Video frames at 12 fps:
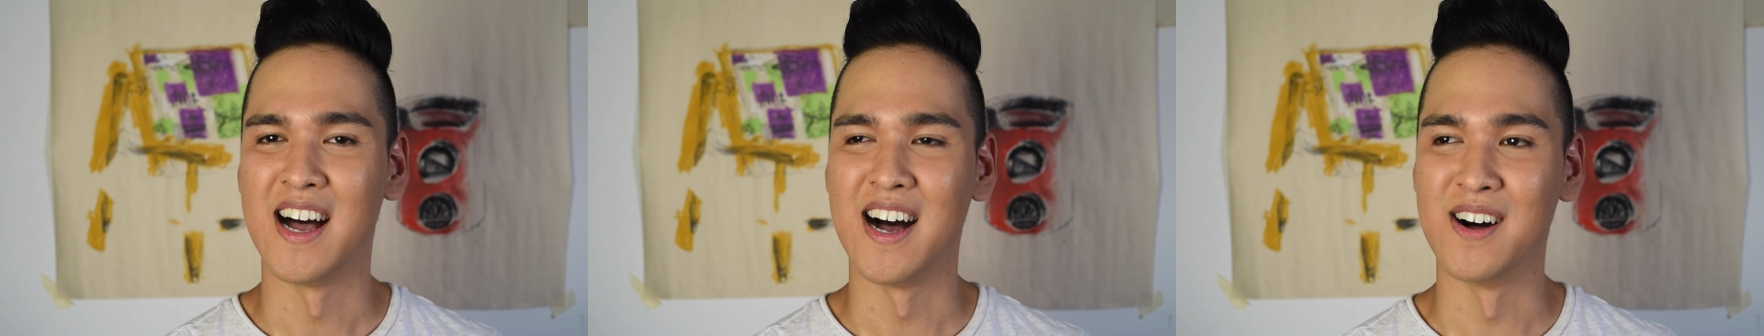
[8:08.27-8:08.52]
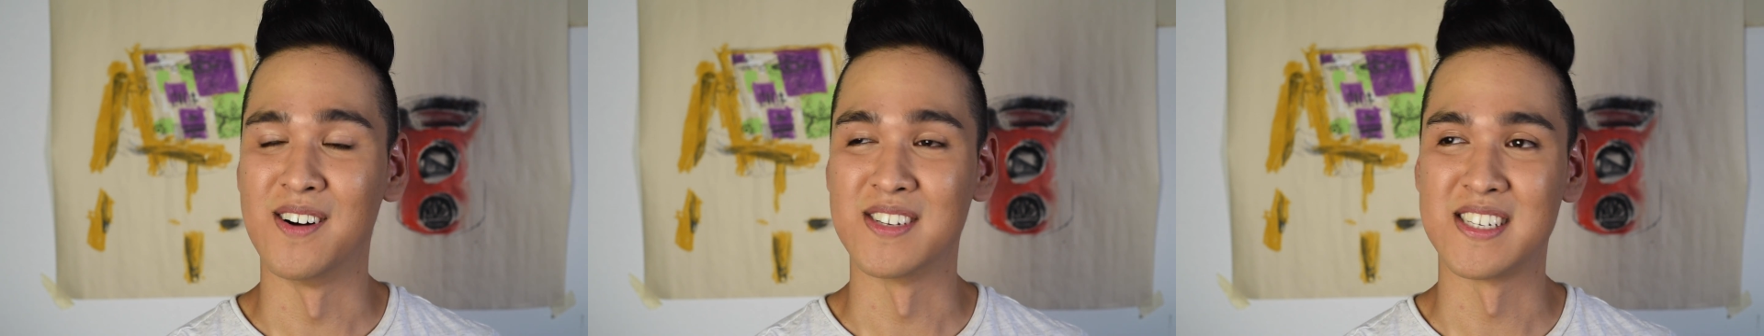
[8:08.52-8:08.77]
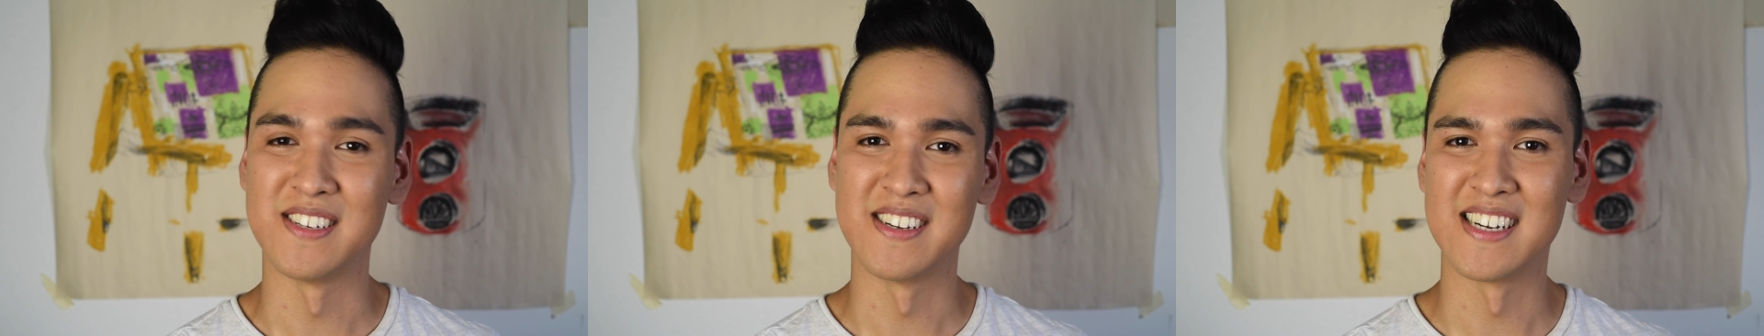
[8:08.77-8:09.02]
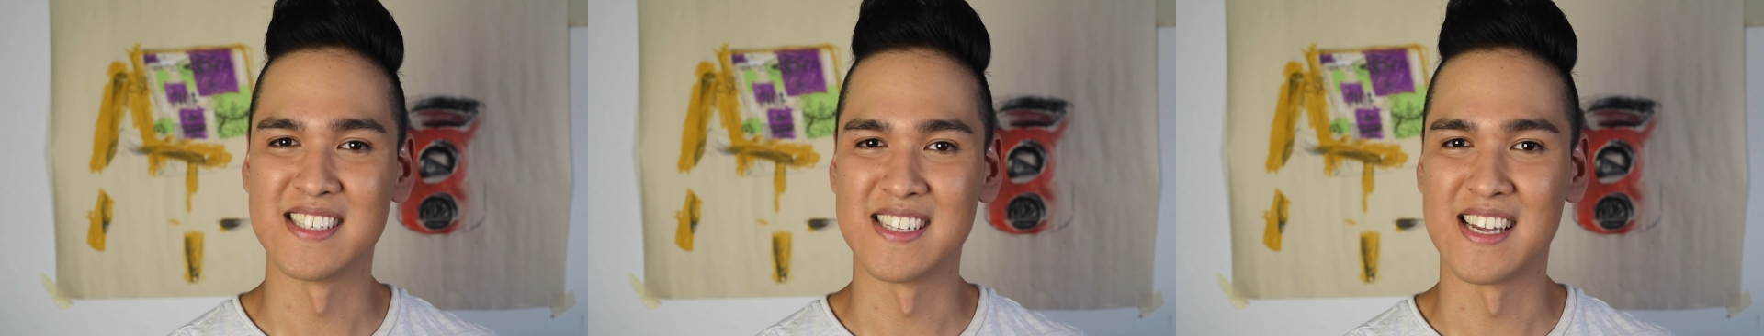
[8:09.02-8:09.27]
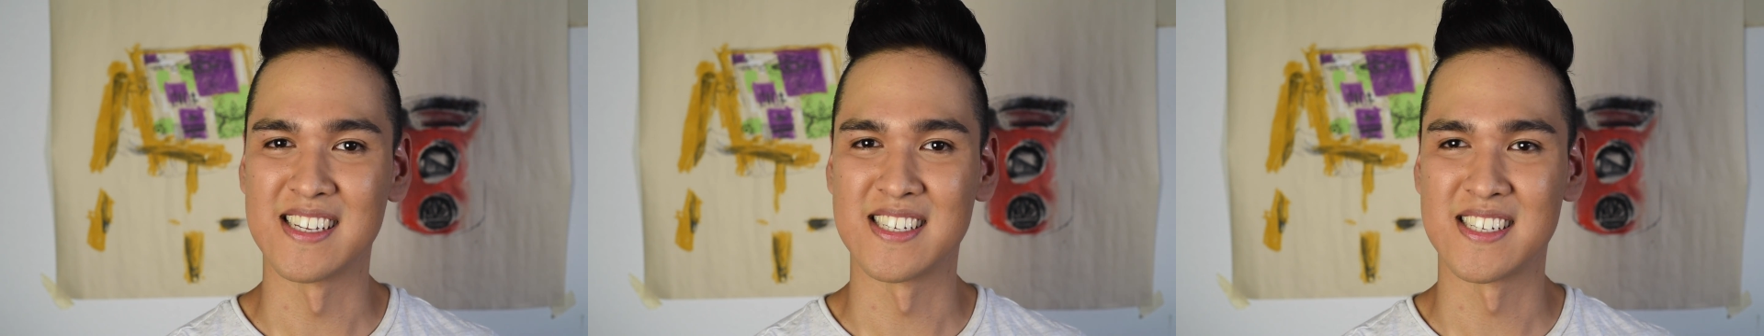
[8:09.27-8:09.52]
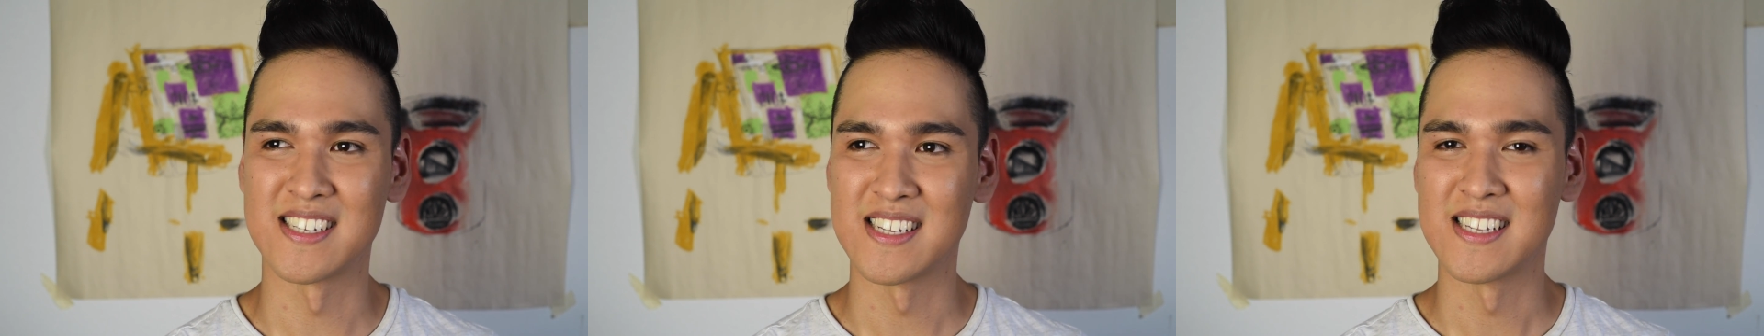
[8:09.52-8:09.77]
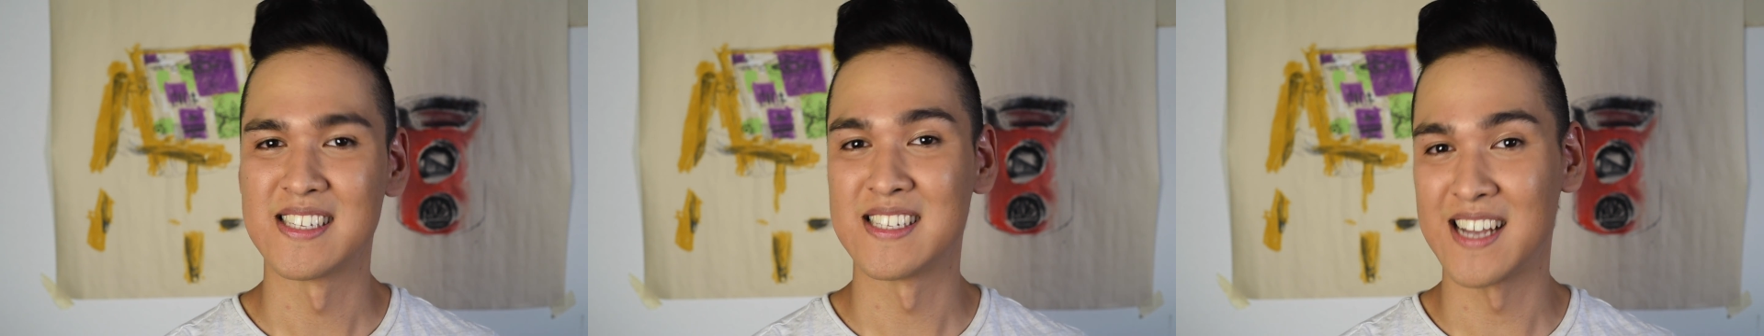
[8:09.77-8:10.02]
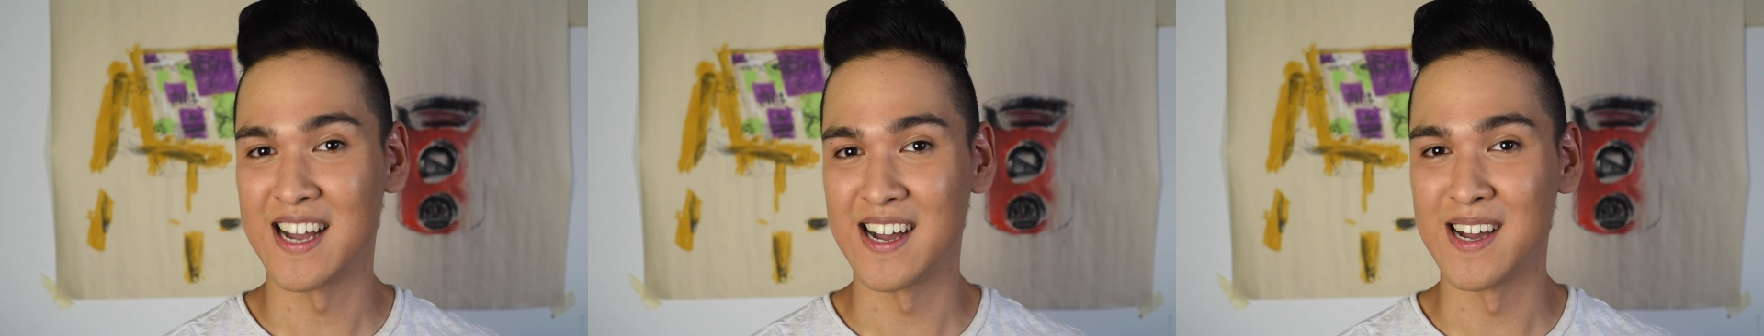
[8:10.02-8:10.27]
I'll see you guys next
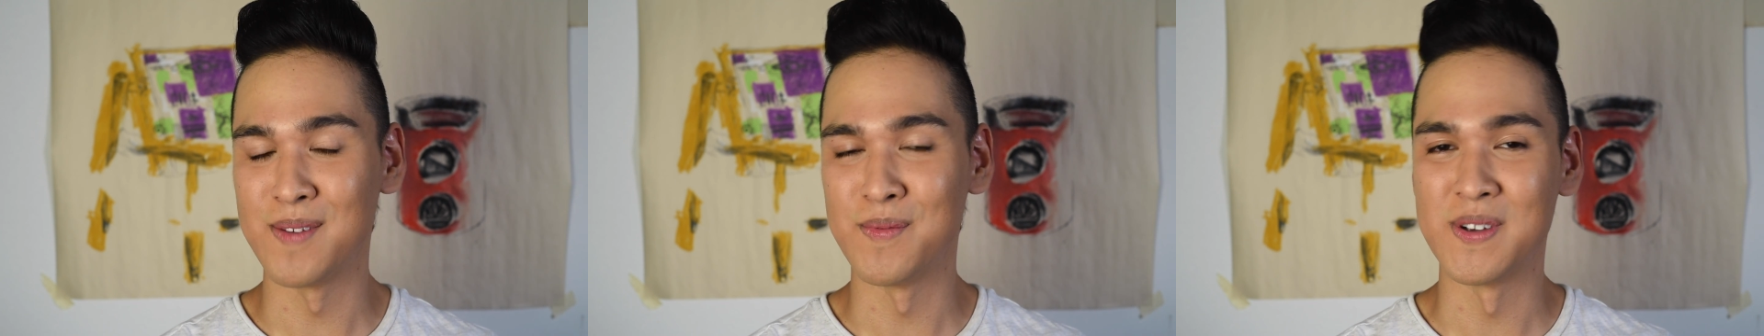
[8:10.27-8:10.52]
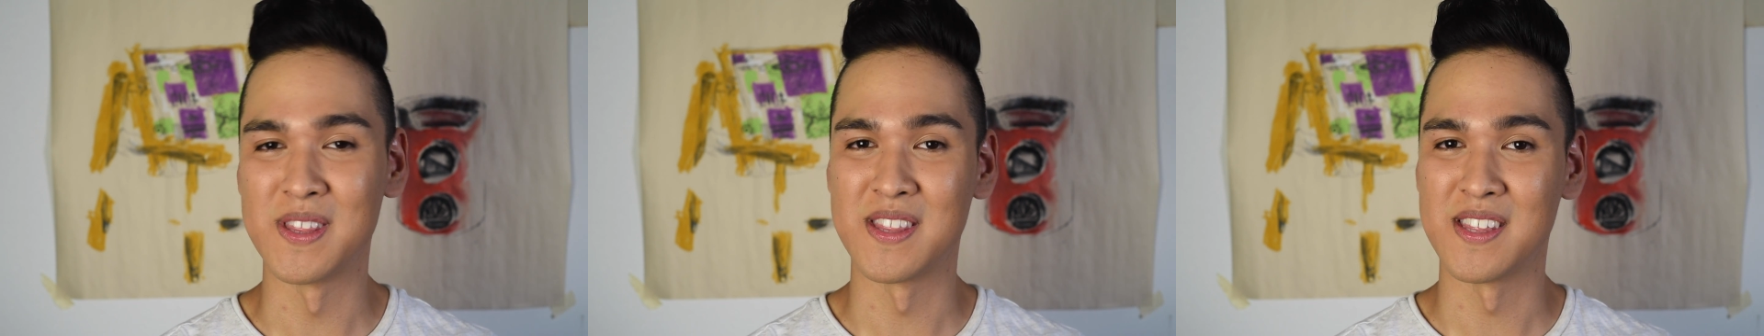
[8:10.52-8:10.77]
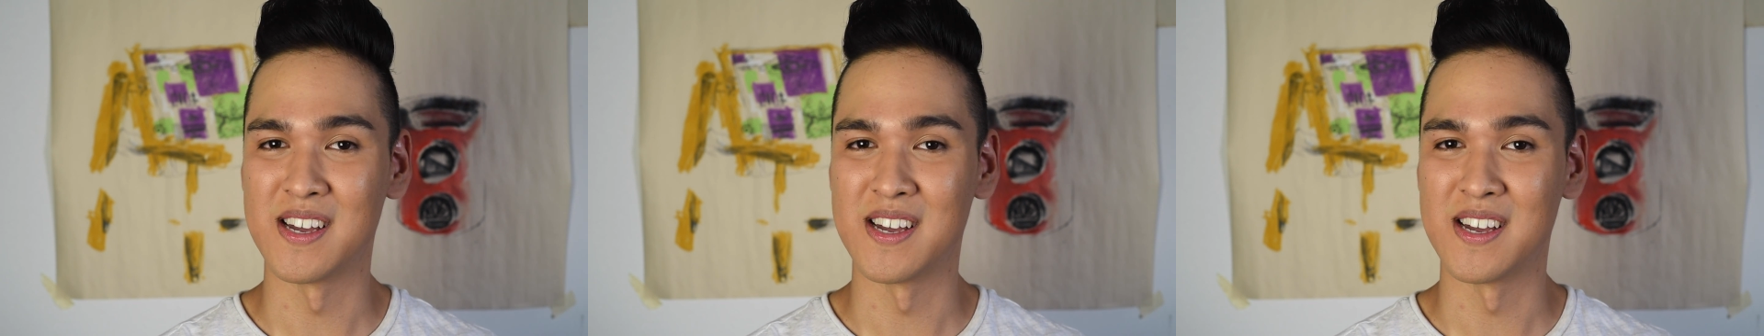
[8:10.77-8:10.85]
time with